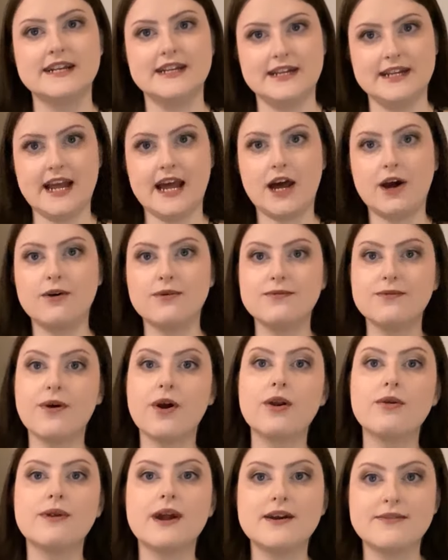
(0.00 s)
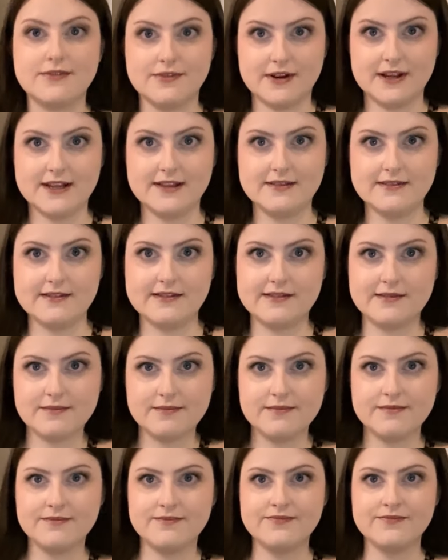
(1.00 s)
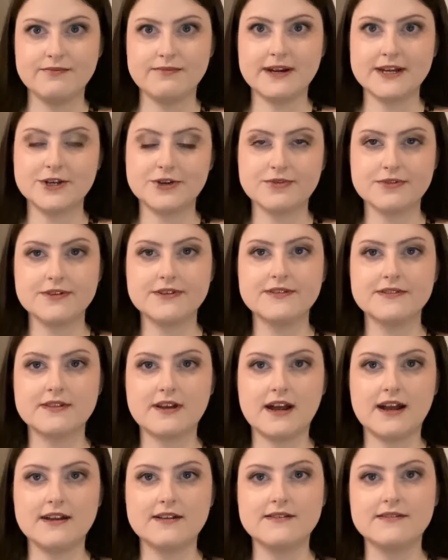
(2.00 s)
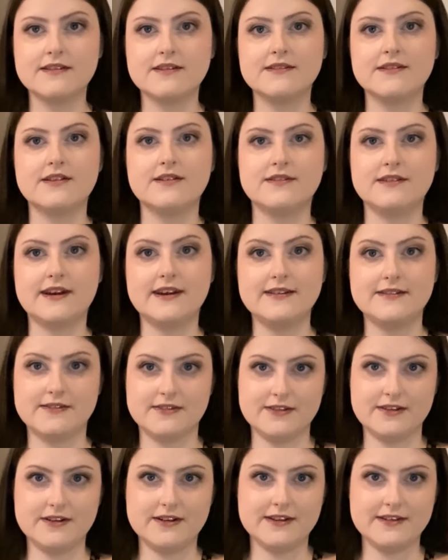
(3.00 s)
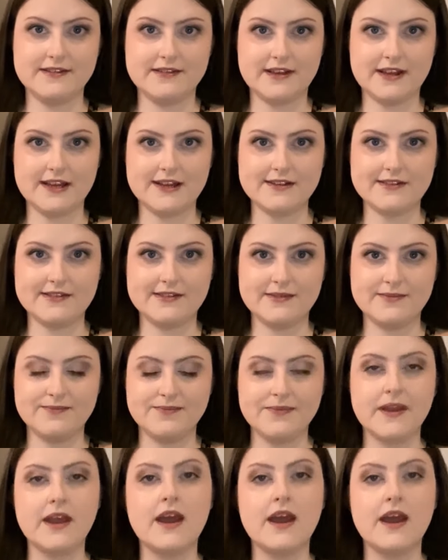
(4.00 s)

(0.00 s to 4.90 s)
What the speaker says: Now, for reference, my true to size is a size 36,